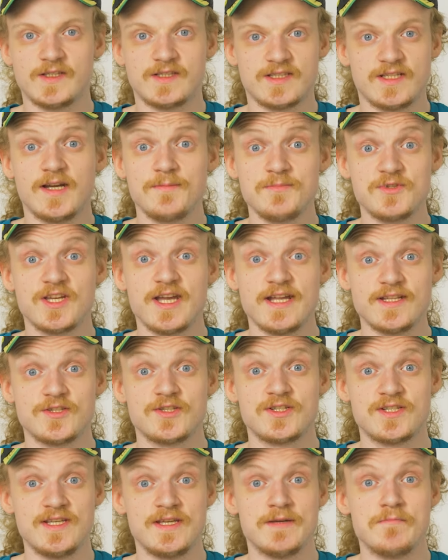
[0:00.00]
Time to get to
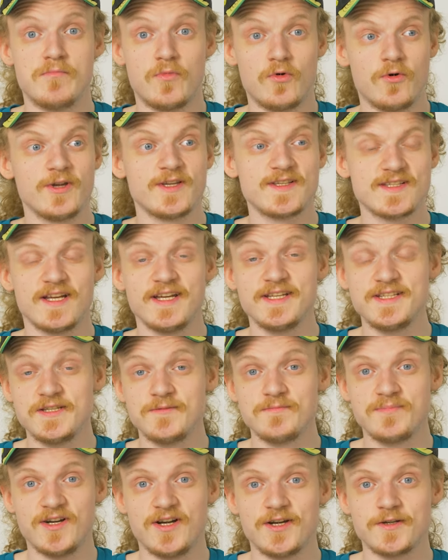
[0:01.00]
the more
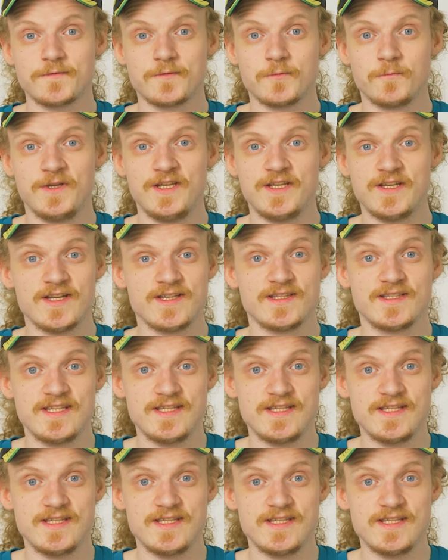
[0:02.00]
exciting part of the weekend,